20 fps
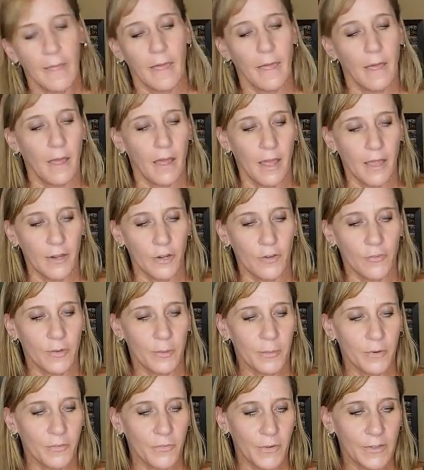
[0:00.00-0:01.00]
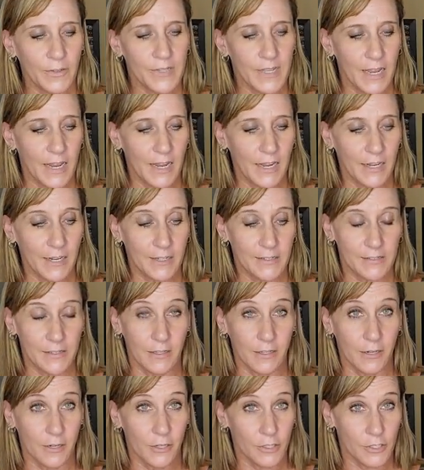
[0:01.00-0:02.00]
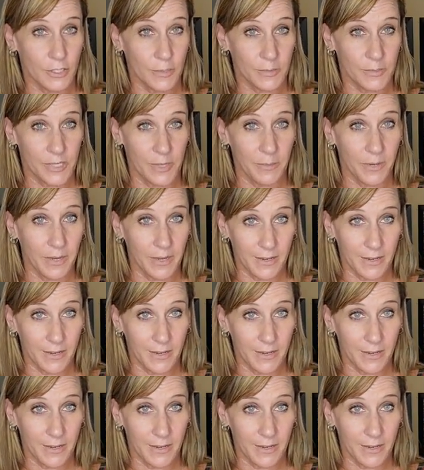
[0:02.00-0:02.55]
November 5th to 8th is the Leadership Summit.